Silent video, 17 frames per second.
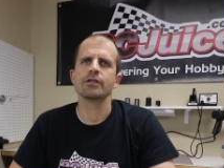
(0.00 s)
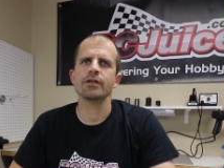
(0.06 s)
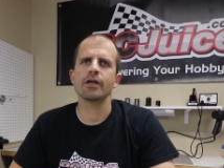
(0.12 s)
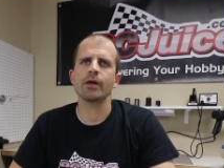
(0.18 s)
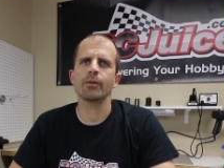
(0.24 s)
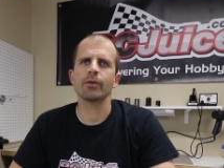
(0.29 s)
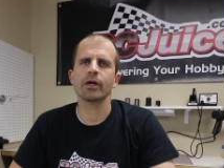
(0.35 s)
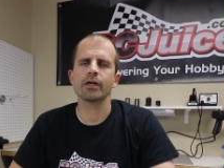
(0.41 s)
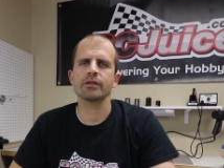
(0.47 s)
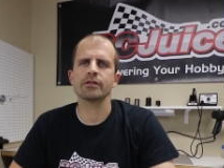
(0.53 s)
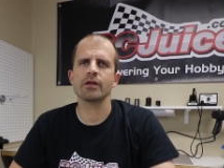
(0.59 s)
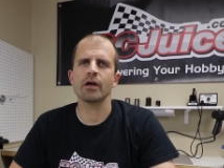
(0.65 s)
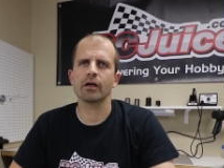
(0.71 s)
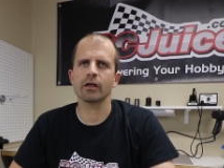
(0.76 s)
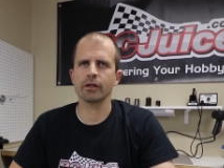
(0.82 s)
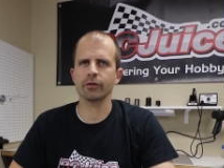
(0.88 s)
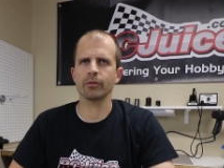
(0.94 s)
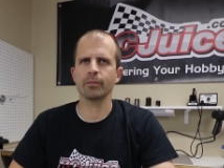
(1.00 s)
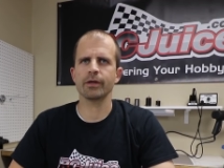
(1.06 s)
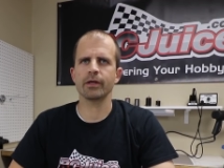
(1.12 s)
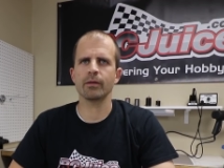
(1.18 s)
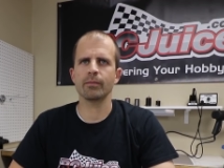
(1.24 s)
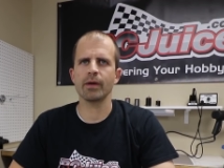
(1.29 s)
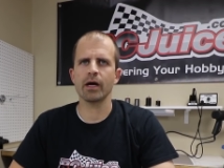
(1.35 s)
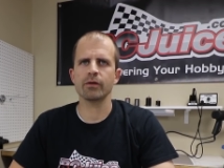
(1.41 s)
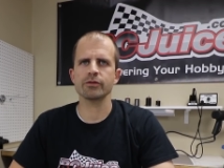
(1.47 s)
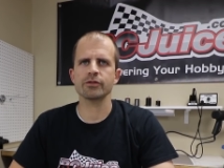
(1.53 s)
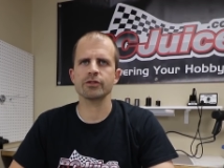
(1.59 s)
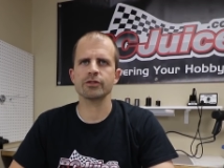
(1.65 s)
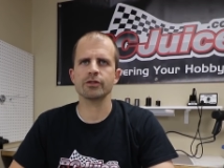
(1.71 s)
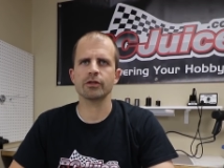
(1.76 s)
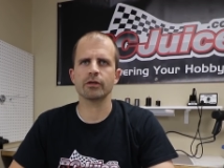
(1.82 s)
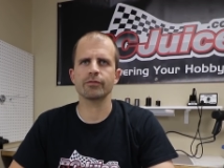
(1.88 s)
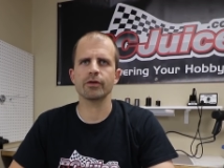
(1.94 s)
Today we're going to talk a little bit about
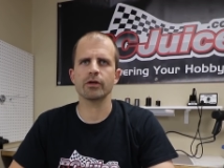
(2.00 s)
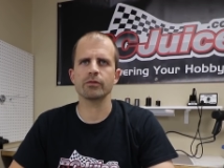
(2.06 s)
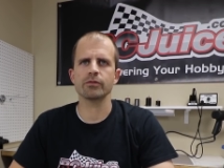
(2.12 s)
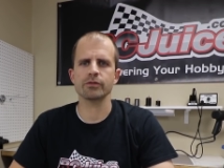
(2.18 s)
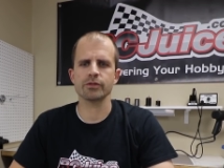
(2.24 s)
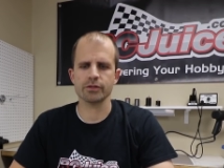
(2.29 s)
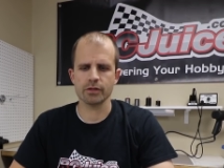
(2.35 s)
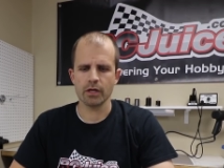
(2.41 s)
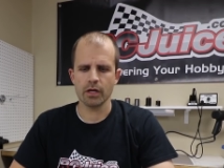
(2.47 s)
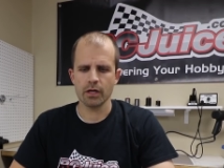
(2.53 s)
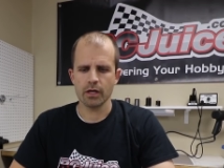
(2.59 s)
servos.